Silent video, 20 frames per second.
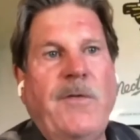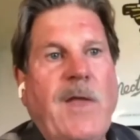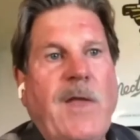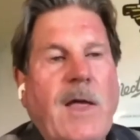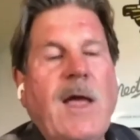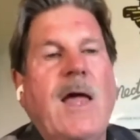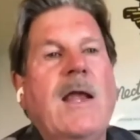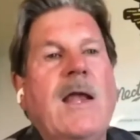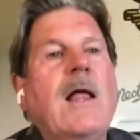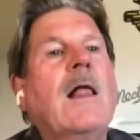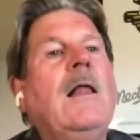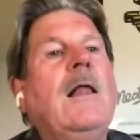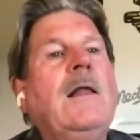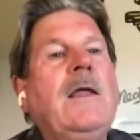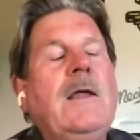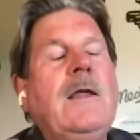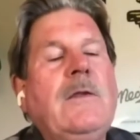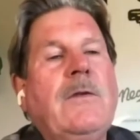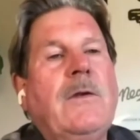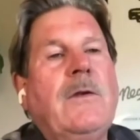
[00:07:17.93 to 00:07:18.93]
They kind of
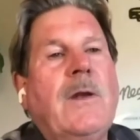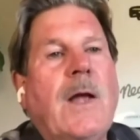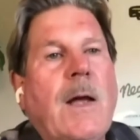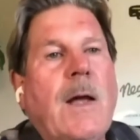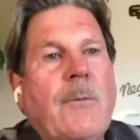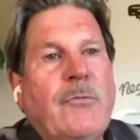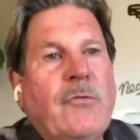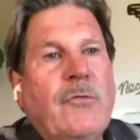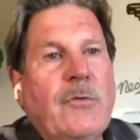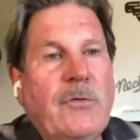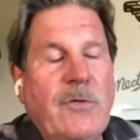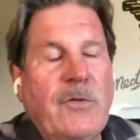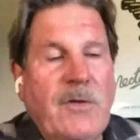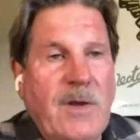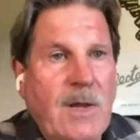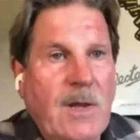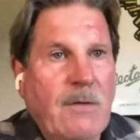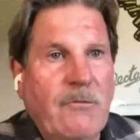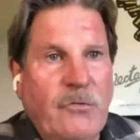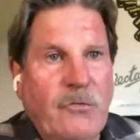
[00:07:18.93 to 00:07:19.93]
cleaned it up so it didn't
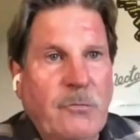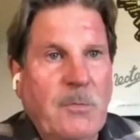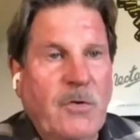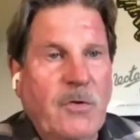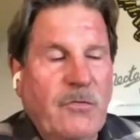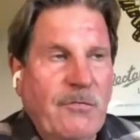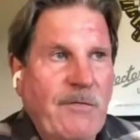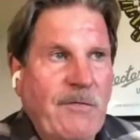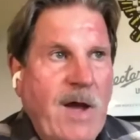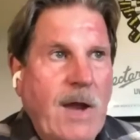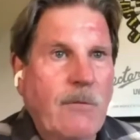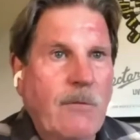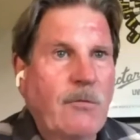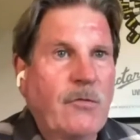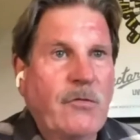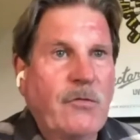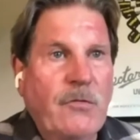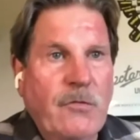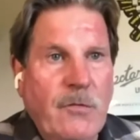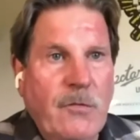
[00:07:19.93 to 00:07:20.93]
have as much
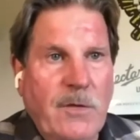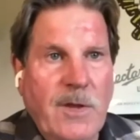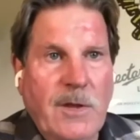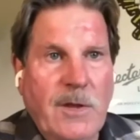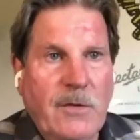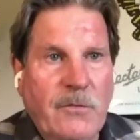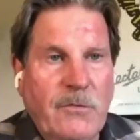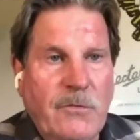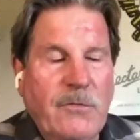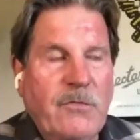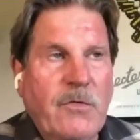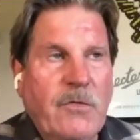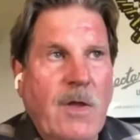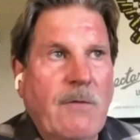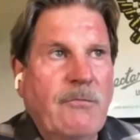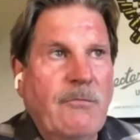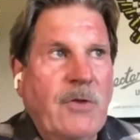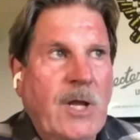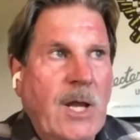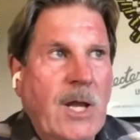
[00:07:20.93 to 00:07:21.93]
virus and
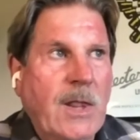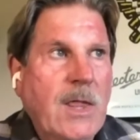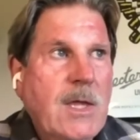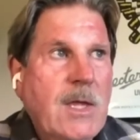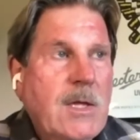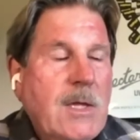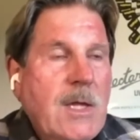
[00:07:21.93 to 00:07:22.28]
stuff in it,